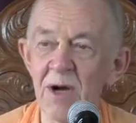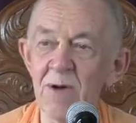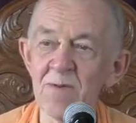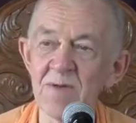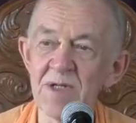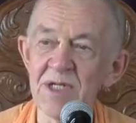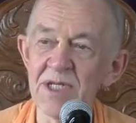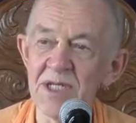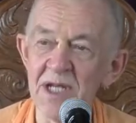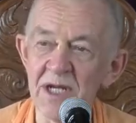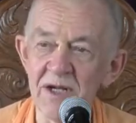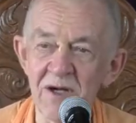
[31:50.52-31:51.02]

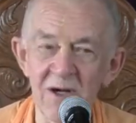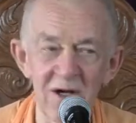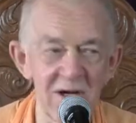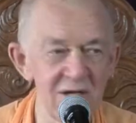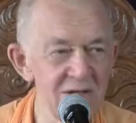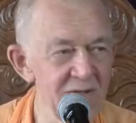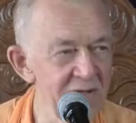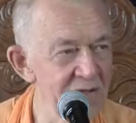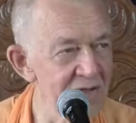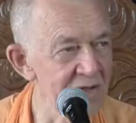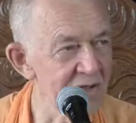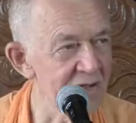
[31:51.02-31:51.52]
always the
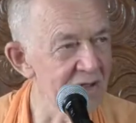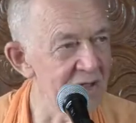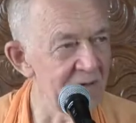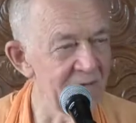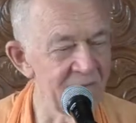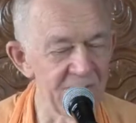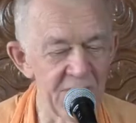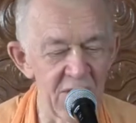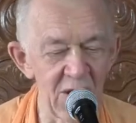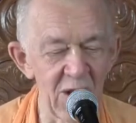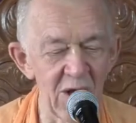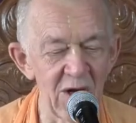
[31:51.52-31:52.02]
consort
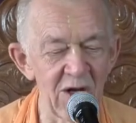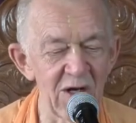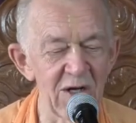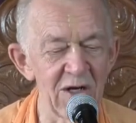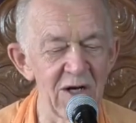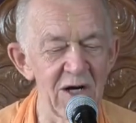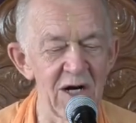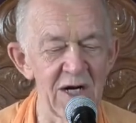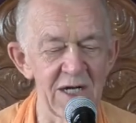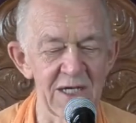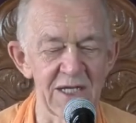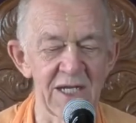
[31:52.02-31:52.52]
of the
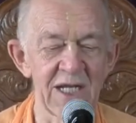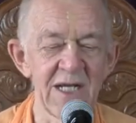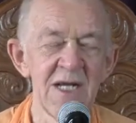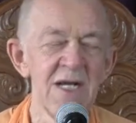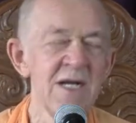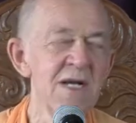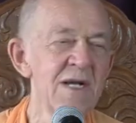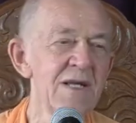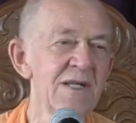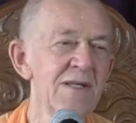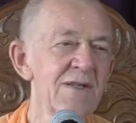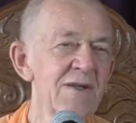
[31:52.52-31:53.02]
Lord.
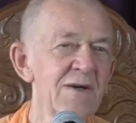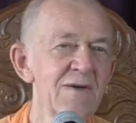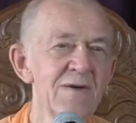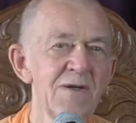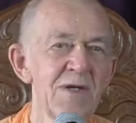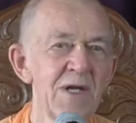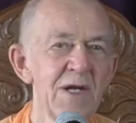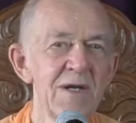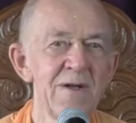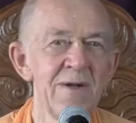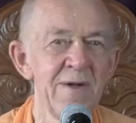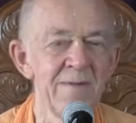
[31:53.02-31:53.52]
So
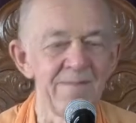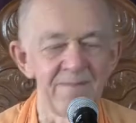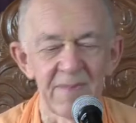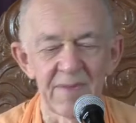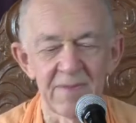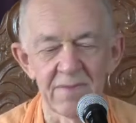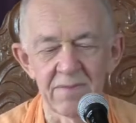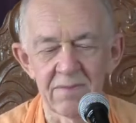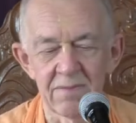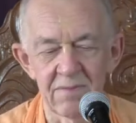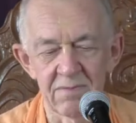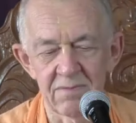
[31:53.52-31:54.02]
she,
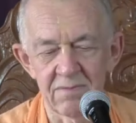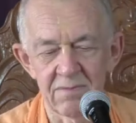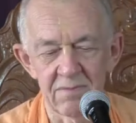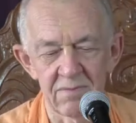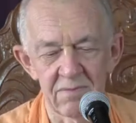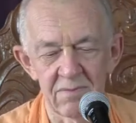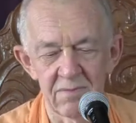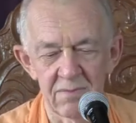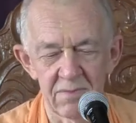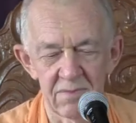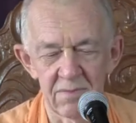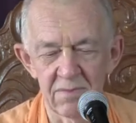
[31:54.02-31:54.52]

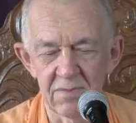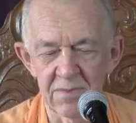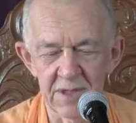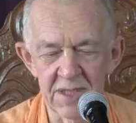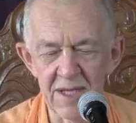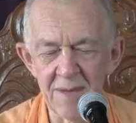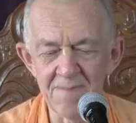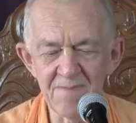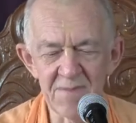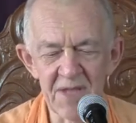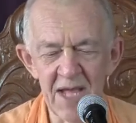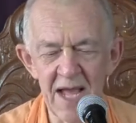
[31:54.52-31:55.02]

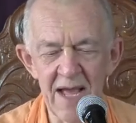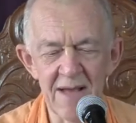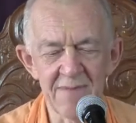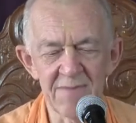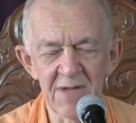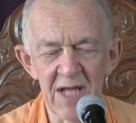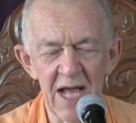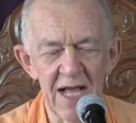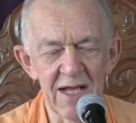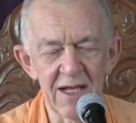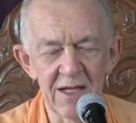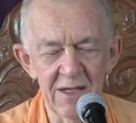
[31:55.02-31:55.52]

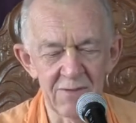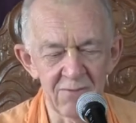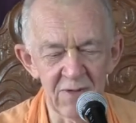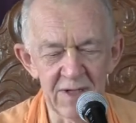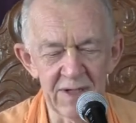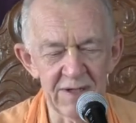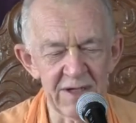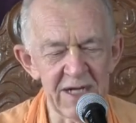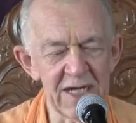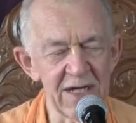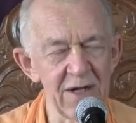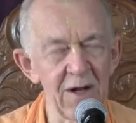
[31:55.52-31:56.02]
sometimes I,
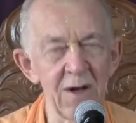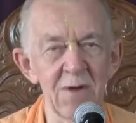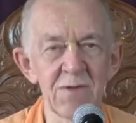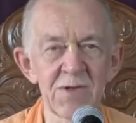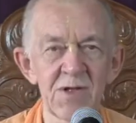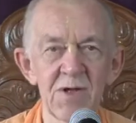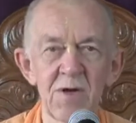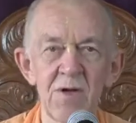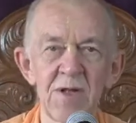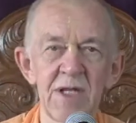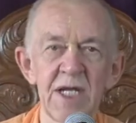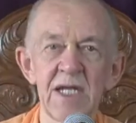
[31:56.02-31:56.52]
we read
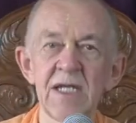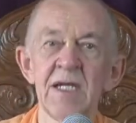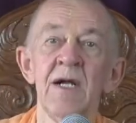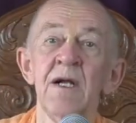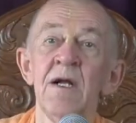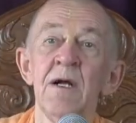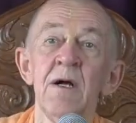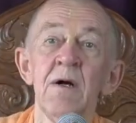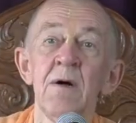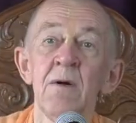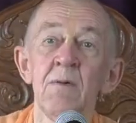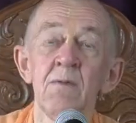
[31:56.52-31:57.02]
also that
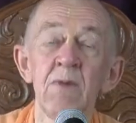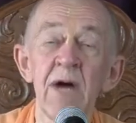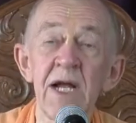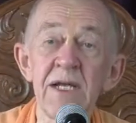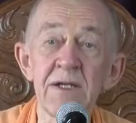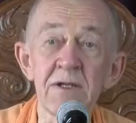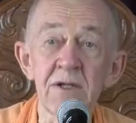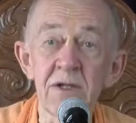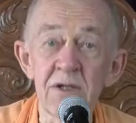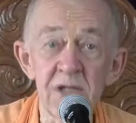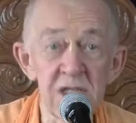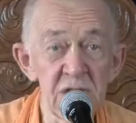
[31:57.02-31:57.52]

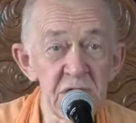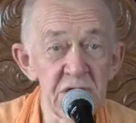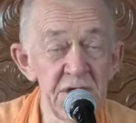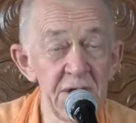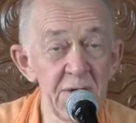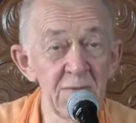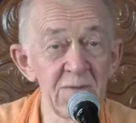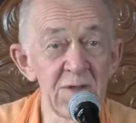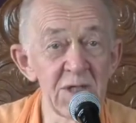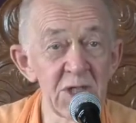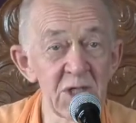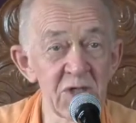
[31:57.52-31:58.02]
when
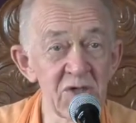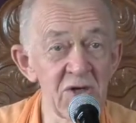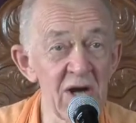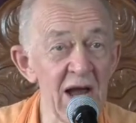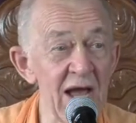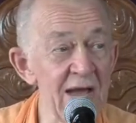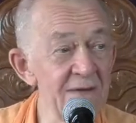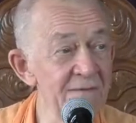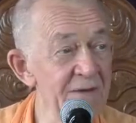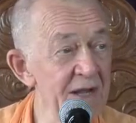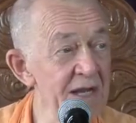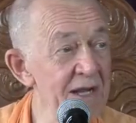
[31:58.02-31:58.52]
Krishna was
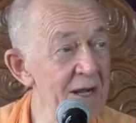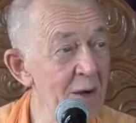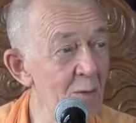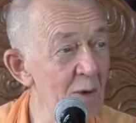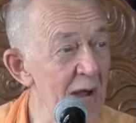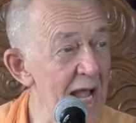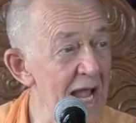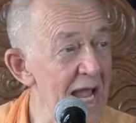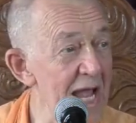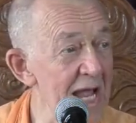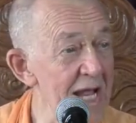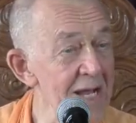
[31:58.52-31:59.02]
driving
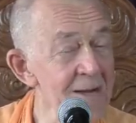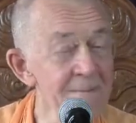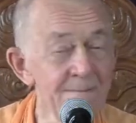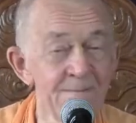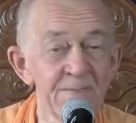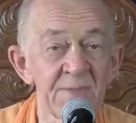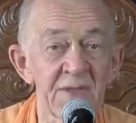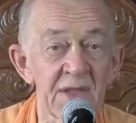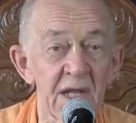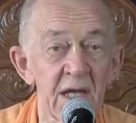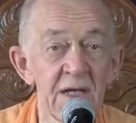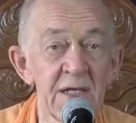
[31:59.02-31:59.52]
away,
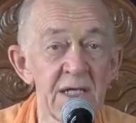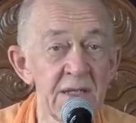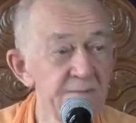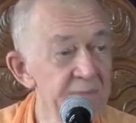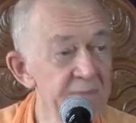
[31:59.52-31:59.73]
uh,